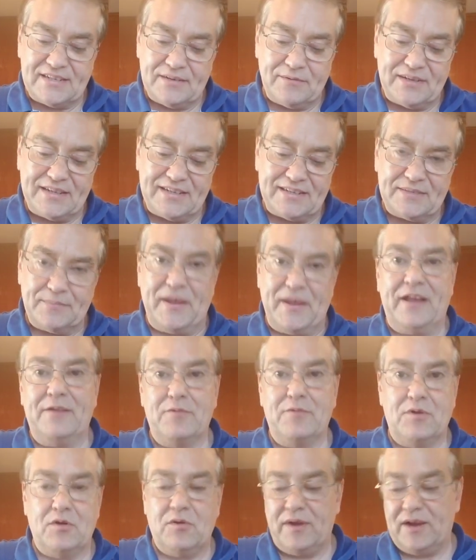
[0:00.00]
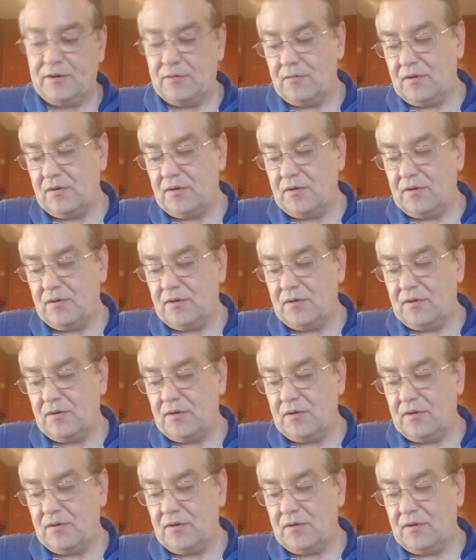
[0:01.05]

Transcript: see what this made real quick.